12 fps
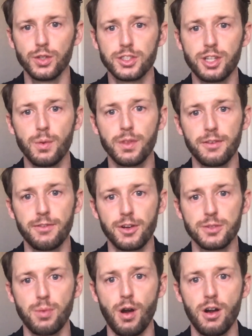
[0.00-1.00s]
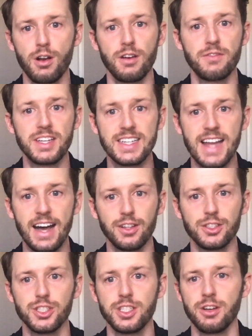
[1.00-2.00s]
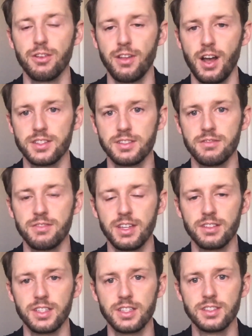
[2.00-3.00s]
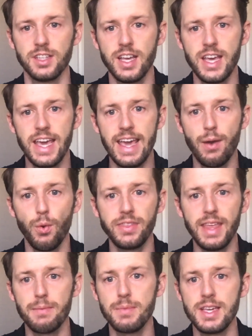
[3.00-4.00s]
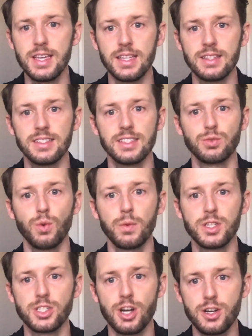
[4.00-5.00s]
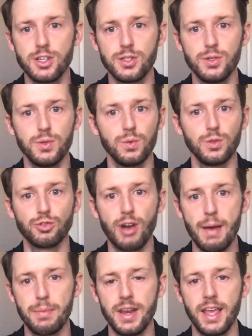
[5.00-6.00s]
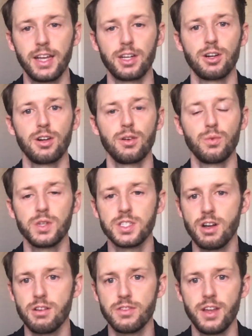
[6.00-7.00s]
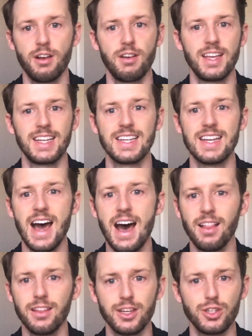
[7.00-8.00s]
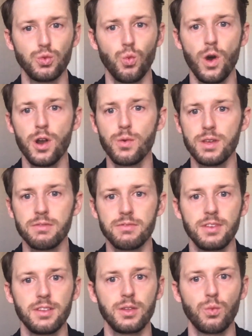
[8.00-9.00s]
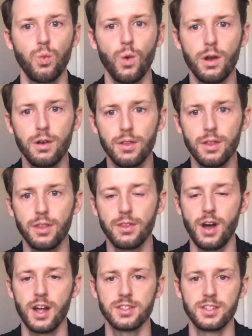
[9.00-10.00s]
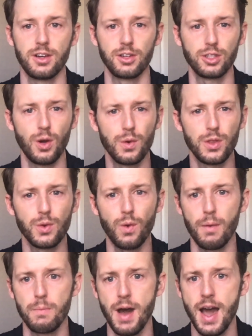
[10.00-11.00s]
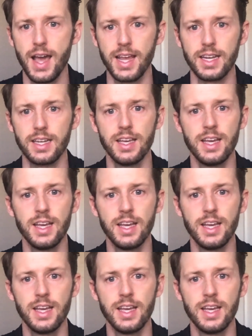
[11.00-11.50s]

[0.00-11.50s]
start with the first part of acknowledging your thoughts and feelings. And what that means is when we start to drop an anchor, we start there. Acknowledge, what are we feeling? What are the thoughts that are going through our mind?